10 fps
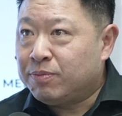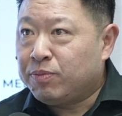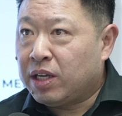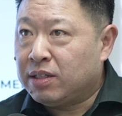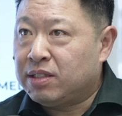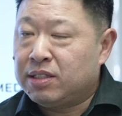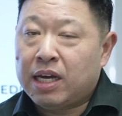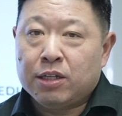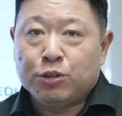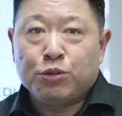And to
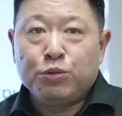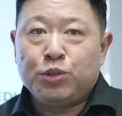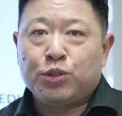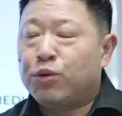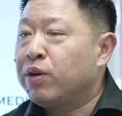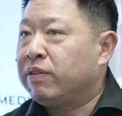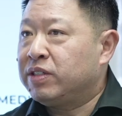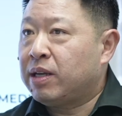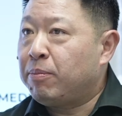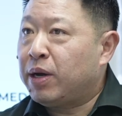tell a true story of
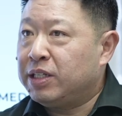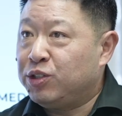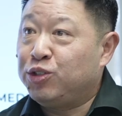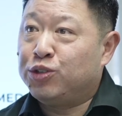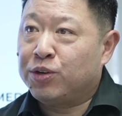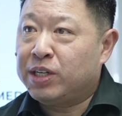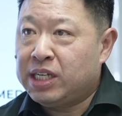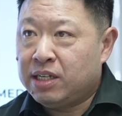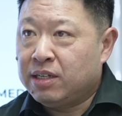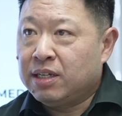somebody's journey